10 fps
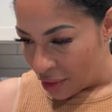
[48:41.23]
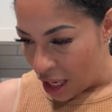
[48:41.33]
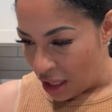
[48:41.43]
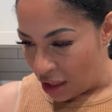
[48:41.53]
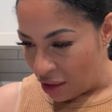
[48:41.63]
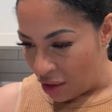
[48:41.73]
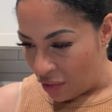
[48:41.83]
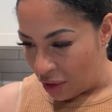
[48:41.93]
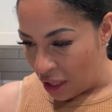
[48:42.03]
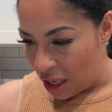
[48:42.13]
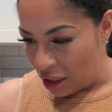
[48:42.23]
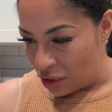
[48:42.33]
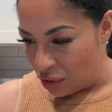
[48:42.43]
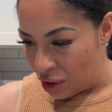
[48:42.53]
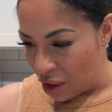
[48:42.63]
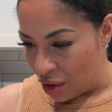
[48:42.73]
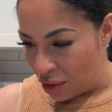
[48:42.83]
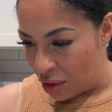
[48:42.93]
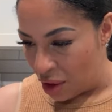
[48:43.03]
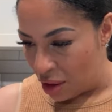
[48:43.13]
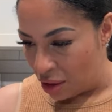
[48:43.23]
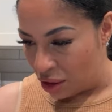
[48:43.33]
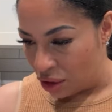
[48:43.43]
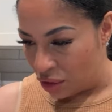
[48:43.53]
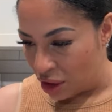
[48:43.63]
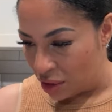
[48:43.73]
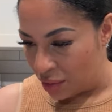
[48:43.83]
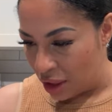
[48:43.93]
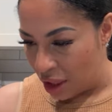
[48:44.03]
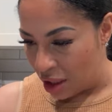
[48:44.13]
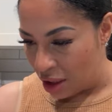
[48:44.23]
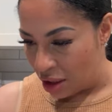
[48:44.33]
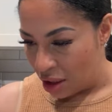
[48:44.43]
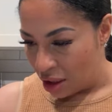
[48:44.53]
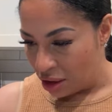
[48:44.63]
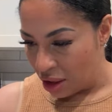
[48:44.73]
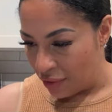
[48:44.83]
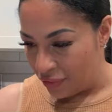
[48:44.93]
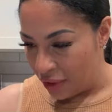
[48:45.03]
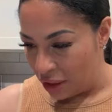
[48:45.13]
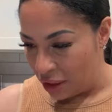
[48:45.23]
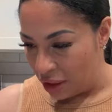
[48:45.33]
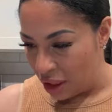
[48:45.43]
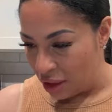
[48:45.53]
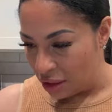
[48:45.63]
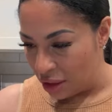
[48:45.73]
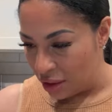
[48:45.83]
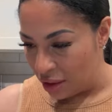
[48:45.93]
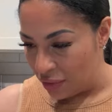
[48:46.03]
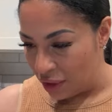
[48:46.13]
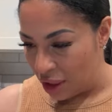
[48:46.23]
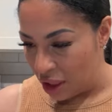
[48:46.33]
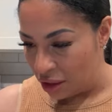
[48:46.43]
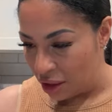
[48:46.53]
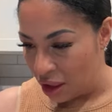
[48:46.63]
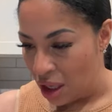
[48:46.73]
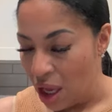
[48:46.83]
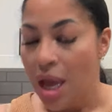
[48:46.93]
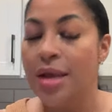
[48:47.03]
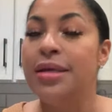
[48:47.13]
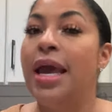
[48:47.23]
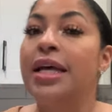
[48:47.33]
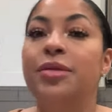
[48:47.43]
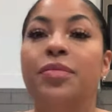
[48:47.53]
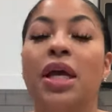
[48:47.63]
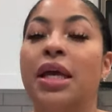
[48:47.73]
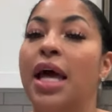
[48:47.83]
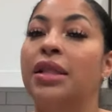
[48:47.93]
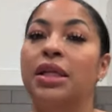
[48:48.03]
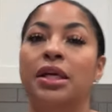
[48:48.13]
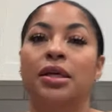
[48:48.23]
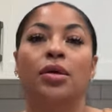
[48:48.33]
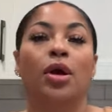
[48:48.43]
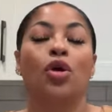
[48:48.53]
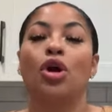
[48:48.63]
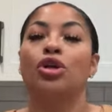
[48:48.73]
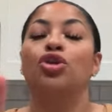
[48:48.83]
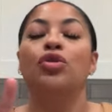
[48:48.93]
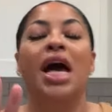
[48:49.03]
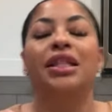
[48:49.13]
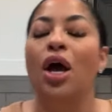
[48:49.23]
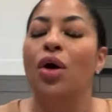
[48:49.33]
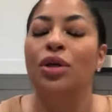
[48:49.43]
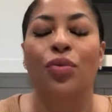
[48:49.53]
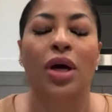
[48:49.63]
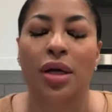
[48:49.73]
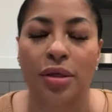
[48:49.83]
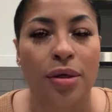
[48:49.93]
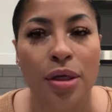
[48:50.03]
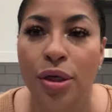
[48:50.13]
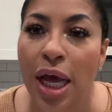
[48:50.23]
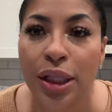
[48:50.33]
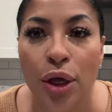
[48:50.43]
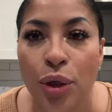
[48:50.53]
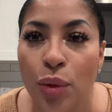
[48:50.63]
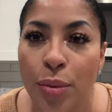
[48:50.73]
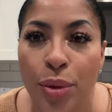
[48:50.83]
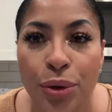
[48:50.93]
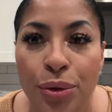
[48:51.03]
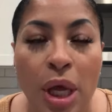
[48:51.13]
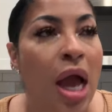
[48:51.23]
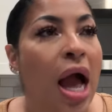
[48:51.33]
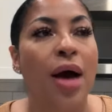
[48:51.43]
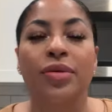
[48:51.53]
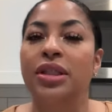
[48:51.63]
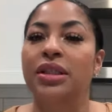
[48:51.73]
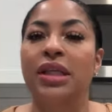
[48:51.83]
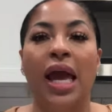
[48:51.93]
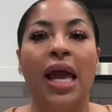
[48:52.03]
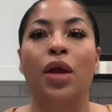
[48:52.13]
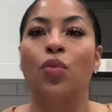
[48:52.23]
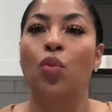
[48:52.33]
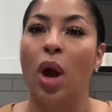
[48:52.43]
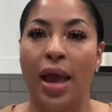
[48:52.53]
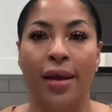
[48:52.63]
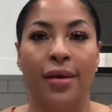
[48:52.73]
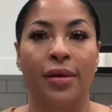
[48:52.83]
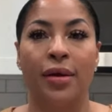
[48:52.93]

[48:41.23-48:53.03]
I handed over God, used to hold it all in stress, but now say fuck it. Honestly, leave it in God's hand. Yes, Kathleen, girl, you're not the only one. You're not the only one, boo. I was the same way